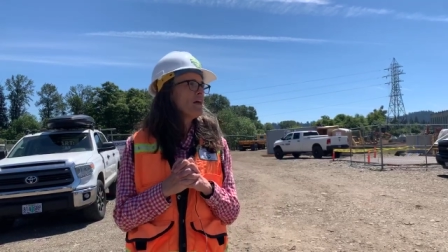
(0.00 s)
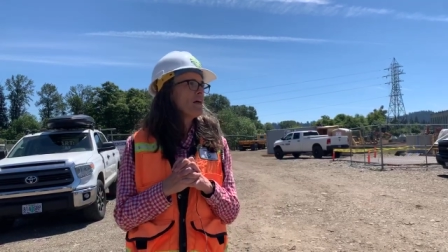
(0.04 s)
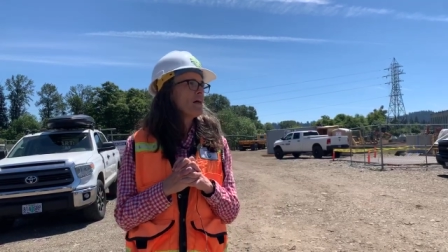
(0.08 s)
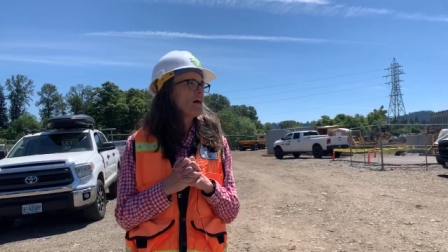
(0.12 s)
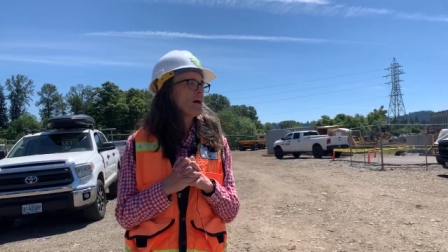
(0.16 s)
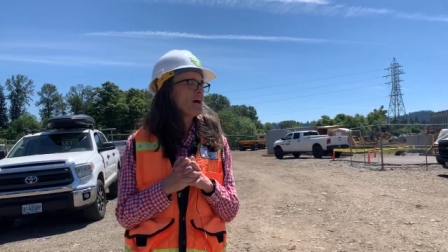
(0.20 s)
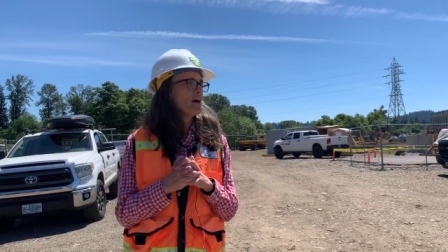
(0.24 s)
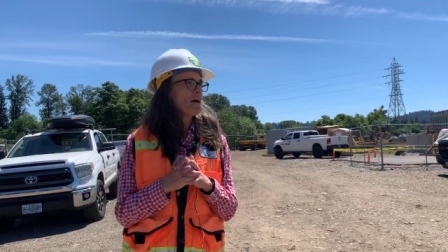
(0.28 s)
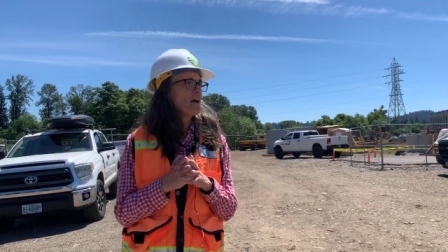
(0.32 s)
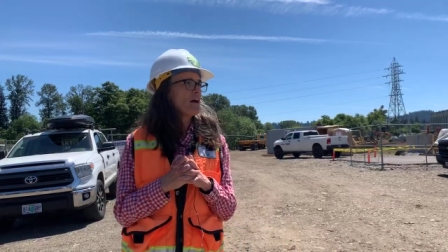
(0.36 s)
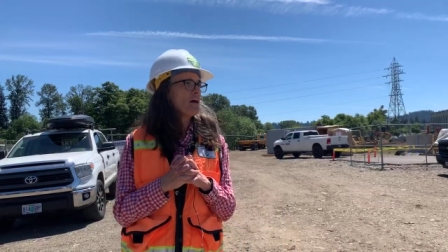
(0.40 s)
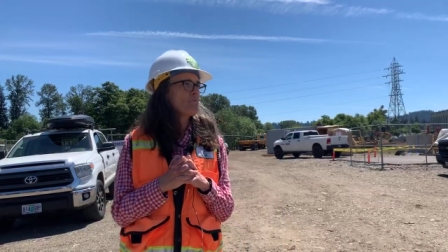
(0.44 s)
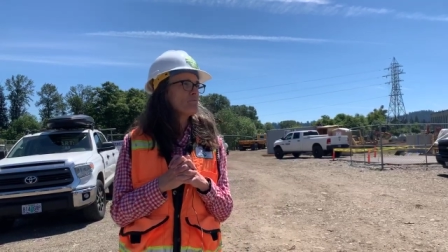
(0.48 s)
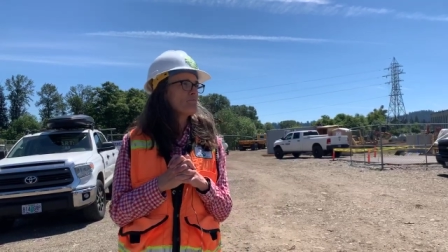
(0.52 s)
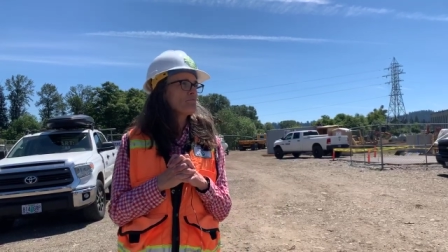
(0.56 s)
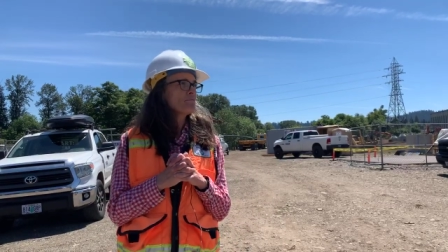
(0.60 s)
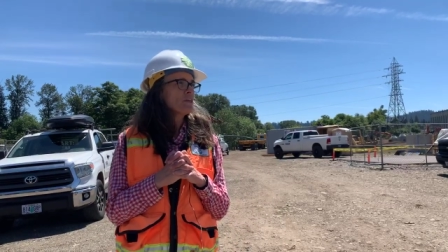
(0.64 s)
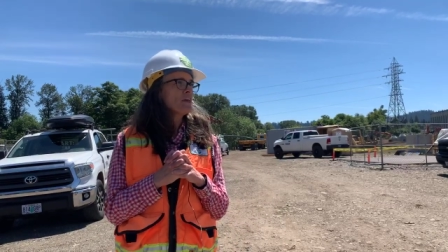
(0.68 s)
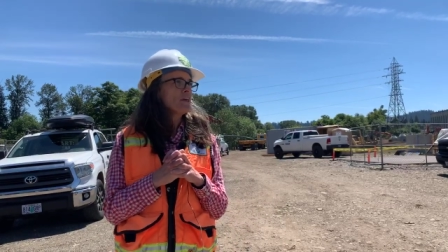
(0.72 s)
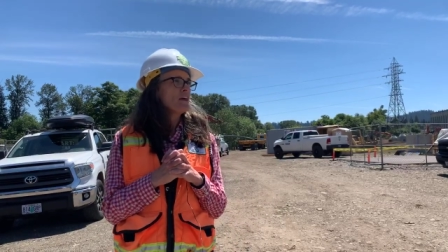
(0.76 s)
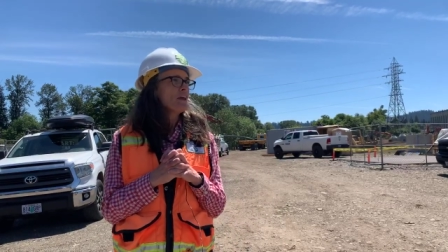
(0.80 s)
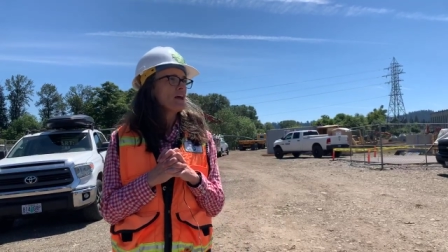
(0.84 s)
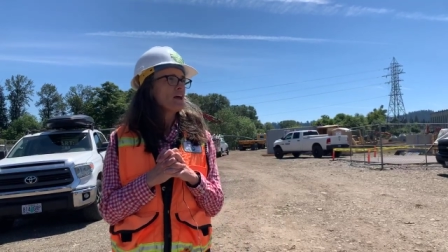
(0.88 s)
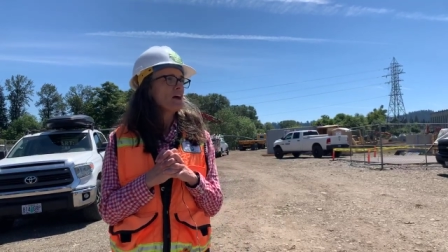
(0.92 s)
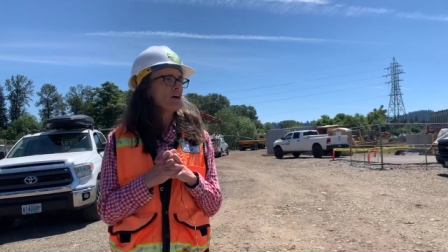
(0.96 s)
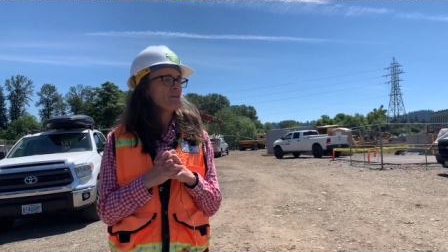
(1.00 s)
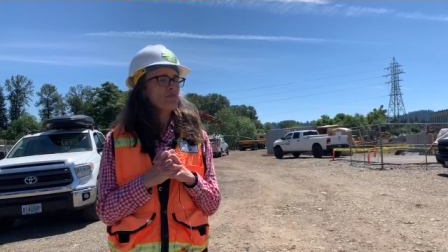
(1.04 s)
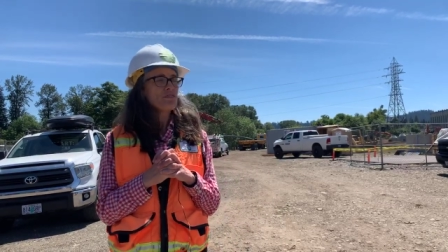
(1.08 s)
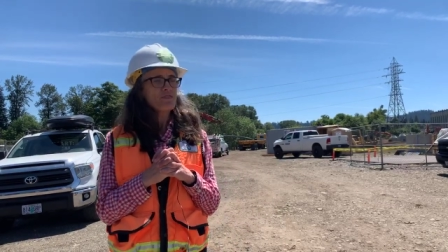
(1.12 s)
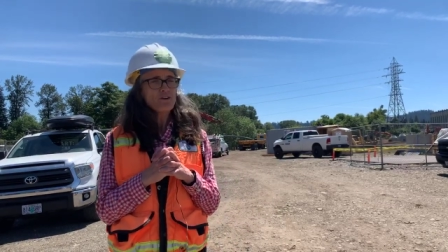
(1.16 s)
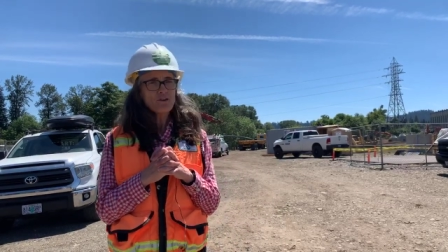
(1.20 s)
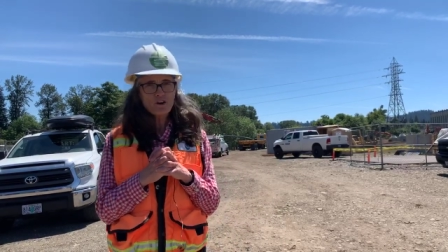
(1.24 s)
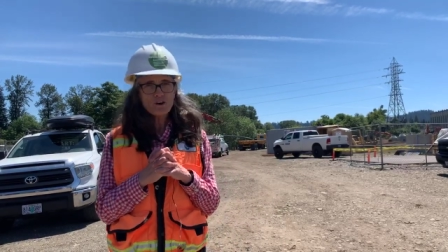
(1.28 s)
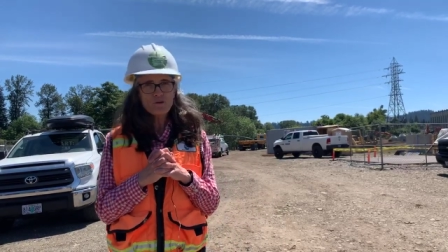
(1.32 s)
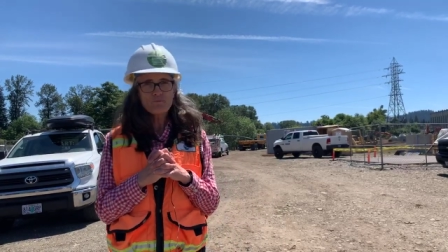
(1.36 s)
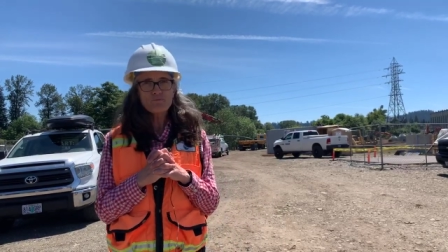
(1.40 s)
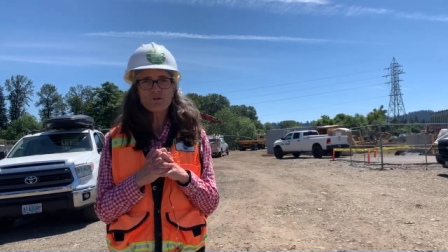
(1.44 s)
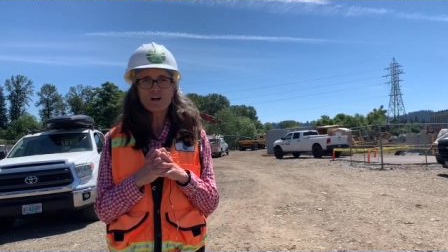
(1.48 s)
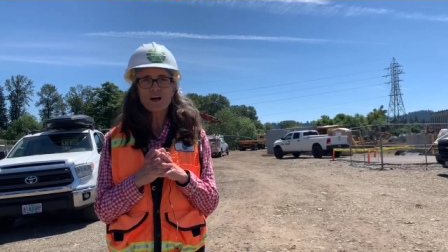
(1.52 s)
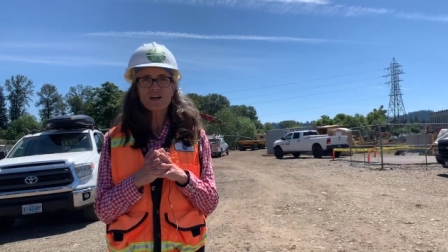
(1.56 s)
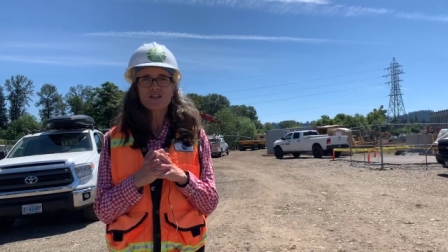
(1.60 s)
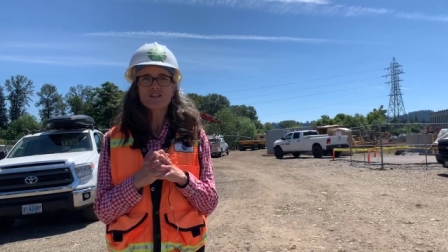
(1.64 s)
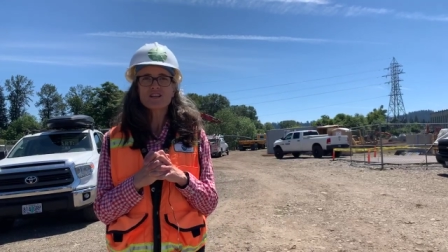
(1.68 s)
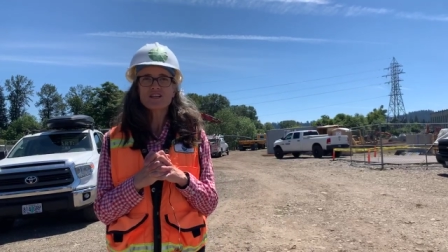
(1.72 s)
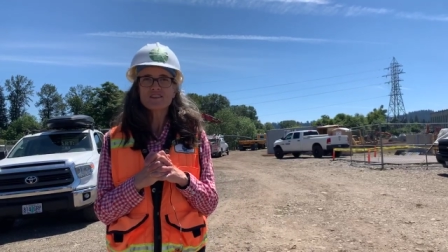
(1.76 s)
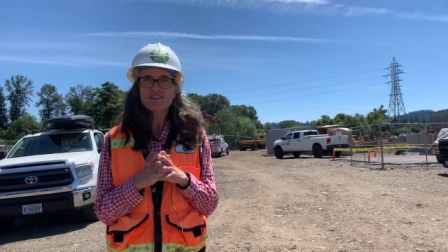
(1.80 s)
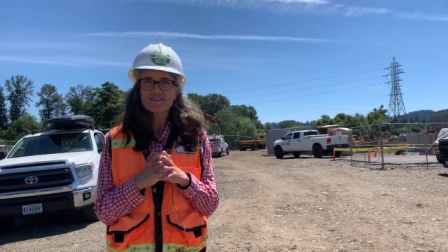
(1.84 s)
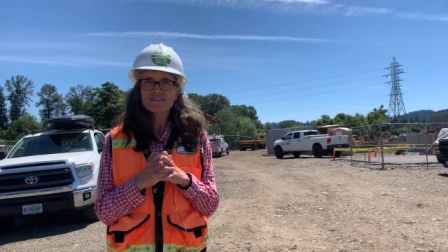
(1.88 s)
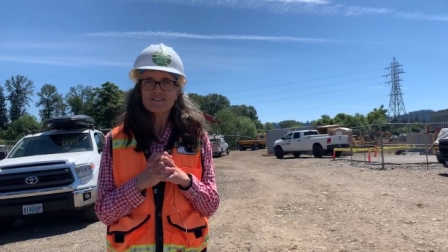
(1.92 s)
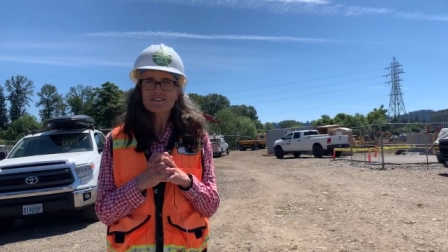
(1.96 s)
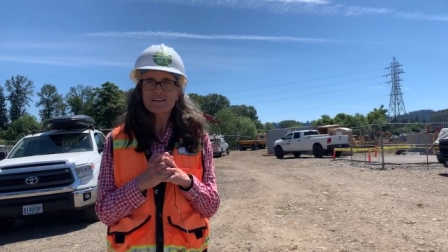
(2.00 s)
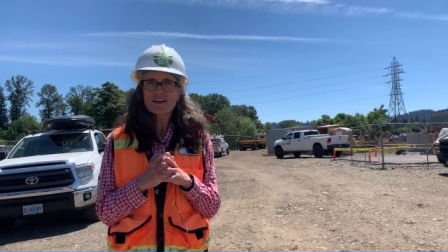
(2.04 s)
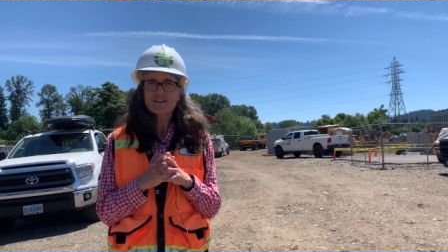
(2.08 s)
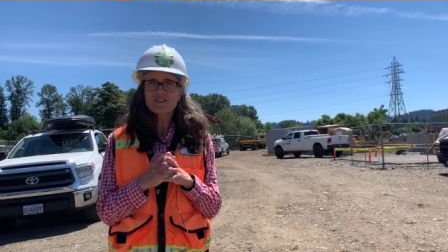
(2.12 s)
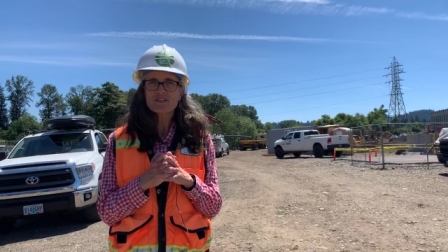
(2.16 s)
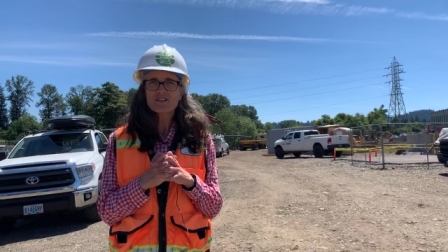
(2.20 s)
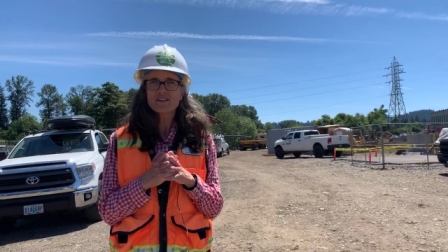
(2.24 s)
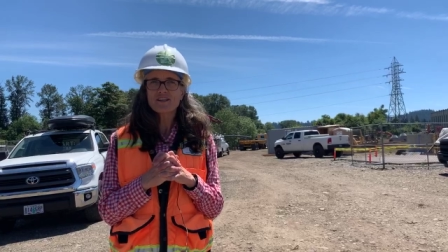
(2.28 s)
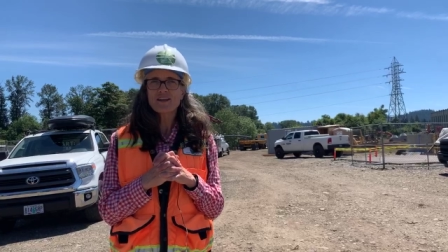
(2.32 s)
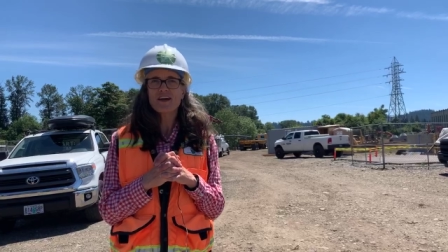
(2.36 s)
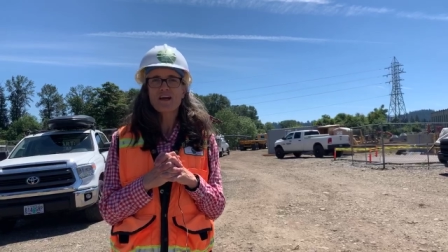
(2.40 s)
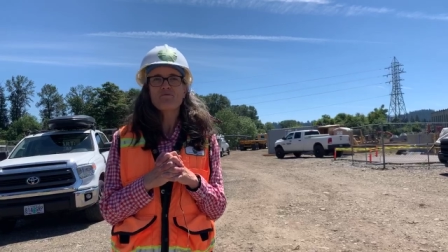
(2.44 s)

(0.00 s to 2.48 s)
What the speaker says: A third project that's actually